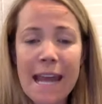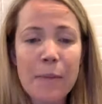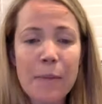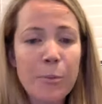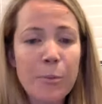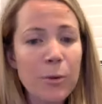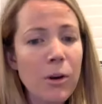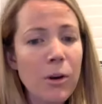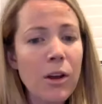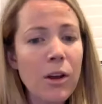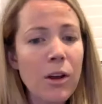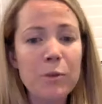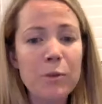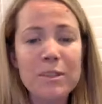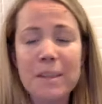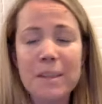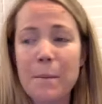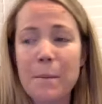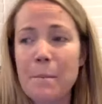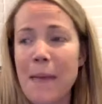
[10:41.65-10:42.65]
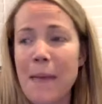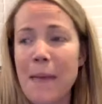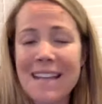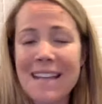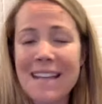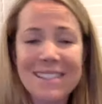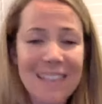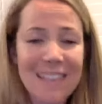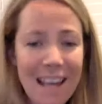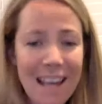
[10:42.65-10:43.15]
april it was
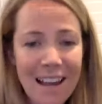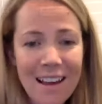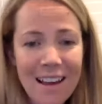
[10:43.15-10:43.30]
amazing